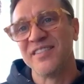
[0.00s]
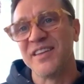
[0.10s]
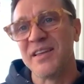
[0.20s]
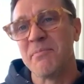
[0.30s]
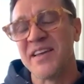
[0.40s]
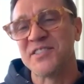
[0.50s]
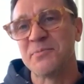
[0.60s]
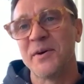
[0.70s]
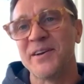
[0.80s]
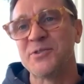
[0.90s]
the amazing
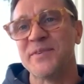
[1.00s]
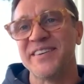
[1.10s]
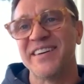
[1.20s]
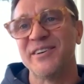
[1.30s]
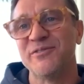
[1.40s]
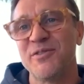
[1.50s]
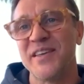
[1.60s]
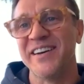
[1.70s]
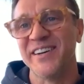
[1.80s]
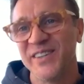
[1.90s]
punishment of
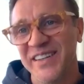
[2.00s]
theater.